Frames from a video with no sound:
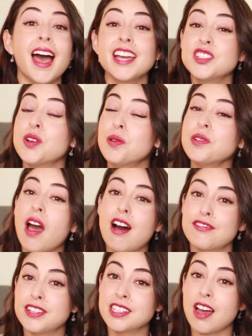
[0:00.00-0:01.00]
I don't
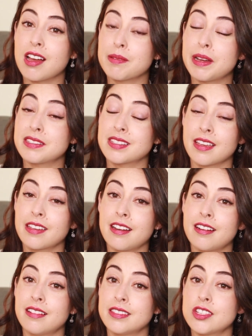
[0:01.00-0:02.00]
often talk about
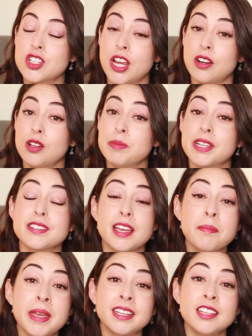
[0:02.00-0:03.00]
skincare on this channel because I
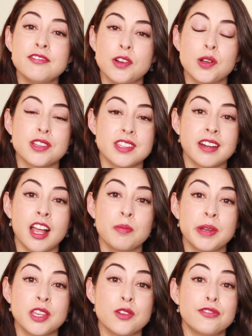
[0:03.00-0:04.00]
mainly focus on
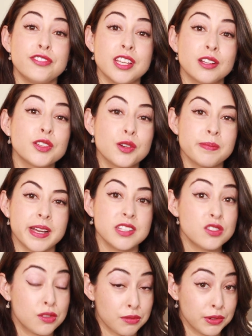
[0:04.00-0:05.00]
helping you feel your
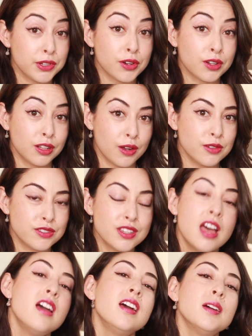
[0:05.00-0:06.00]
best through your clothes.
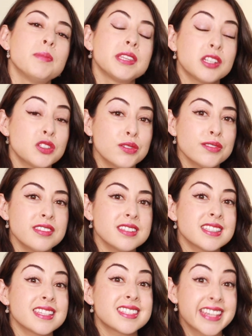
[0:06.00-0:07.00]
But the truth
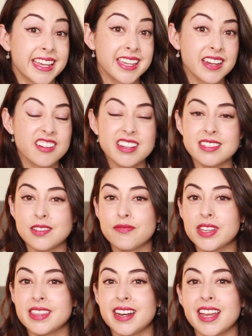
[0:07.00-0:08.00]
is that skincare is
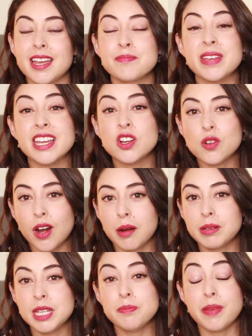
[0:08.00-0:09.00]
something that I am
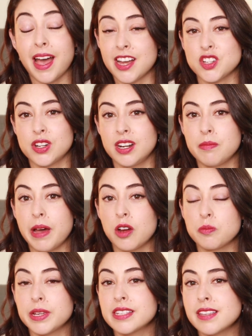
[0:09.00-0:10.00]
incredibly passionate
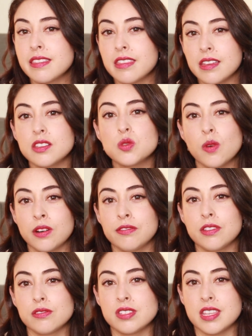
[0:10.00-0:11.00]
about because I think it's one of
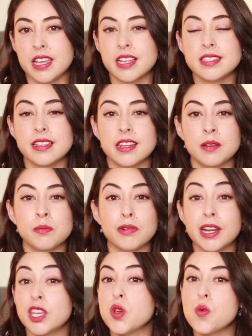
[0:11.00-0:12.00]
those things that can
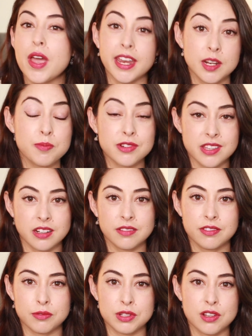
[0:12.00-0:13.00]
bring you 80% of
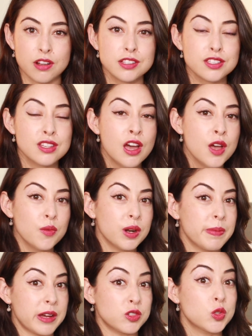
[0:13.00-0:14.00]
the results with
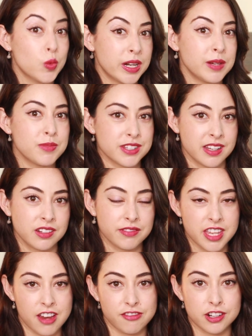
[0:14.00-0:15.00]
about 20% of
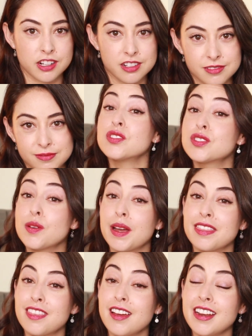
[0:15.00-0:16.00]
the effort. So I
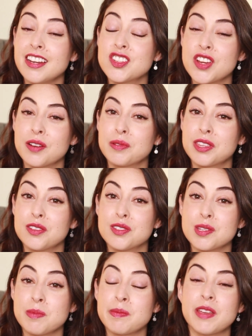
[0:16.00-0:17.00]
thought I'd share with you
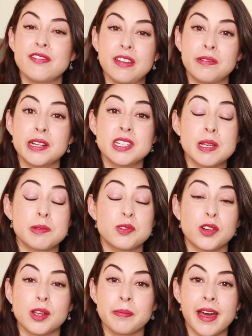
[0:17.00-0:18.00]
some of my favorite tips
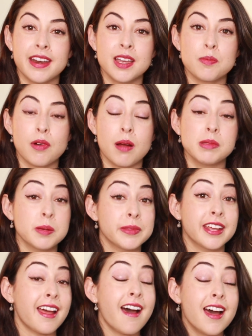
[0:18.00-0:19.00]
for combating a problem
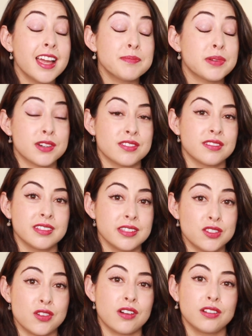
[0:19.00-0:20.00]
that I personally
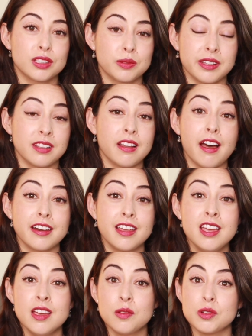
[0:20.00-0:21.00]
struggled with a lot,
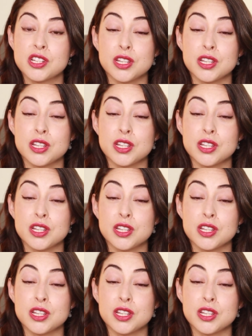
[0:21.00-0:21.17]
which